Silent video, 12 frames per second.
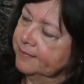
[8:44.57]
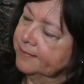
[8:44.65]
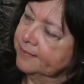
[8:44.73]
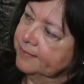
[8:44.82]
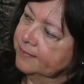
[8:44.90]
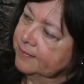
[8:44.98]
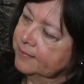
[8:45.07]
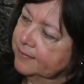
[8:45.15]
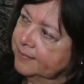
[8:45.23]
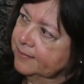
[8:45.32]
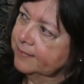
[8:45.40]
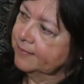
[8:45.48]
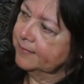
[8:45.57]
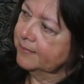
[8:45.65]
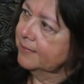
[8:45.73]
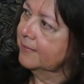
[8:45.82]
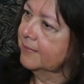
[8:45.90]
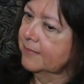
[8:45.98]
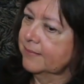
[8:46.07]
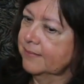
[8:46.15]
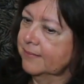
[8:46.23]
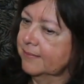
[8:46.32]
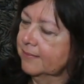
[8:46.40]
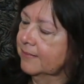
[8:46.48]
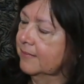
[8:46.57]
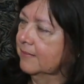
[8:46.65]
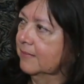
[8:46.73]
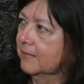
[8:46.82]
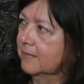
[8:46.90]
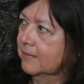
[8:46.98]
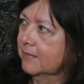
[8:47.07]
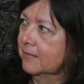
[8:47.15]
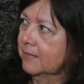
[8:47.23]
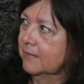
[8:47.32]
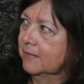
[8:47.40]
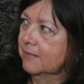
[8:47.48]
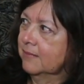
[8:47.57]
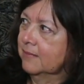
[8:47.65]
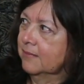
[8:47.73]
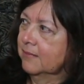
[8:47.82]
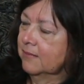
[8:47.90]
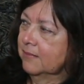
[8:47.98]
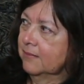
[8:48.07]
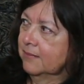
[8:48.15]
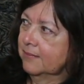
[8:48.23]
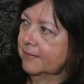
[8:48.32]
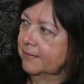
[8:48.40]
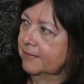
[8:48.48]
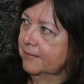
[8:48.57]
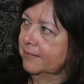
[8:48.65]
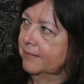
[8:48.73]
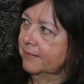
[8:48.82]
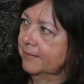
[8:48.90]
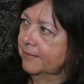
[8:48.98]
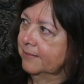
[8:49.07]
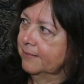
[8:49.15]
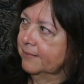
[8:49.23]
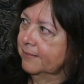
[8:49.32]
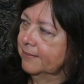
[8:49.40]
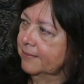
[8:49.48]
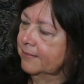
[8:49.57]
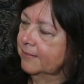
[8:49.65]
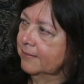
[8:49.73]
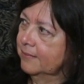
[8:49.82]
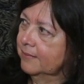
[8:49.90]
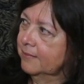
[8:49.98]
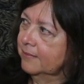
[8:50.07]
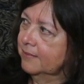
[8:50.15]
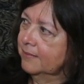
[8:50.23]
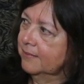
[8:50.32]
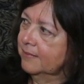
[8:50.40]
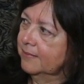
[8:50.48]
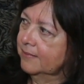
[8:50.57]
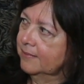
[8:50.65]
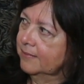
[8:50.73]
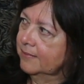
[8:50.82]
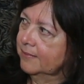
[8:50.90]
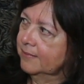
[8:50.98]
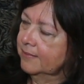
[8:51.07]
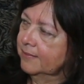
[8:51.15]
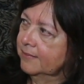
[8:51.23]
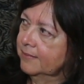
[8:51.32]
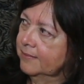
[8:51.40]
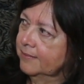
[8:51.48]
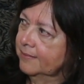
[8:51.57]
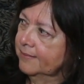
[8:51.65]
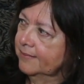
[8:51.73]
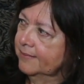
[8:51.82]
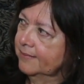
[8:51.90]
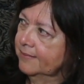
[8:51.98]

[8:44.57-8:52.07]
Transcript: The person shown says nothing.